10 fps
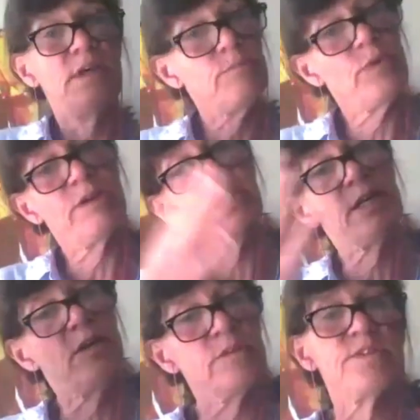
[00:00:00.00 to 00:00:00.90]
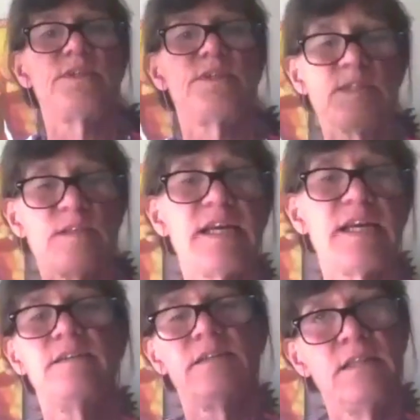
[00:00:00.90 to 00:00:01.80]
and we're in a constant
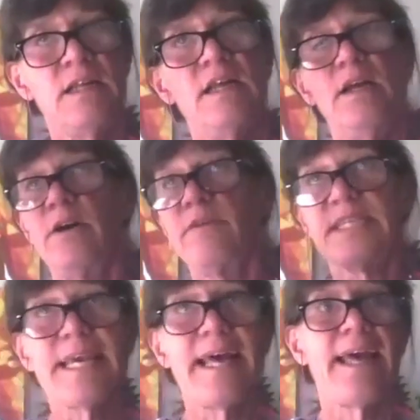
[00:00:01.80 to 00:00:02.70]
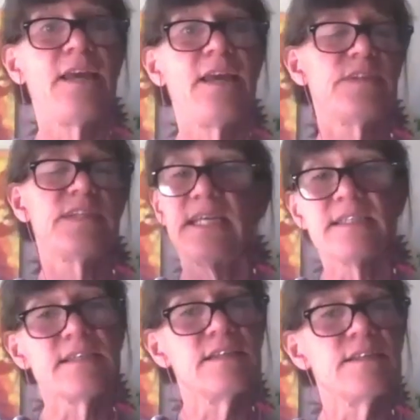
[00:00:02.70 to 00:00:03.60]
cycle of the day, of the
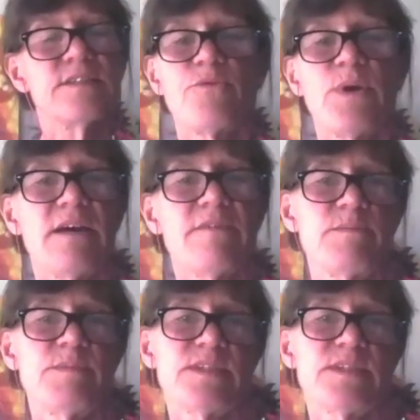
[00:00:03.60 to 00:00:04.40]
seasons, if we have them, and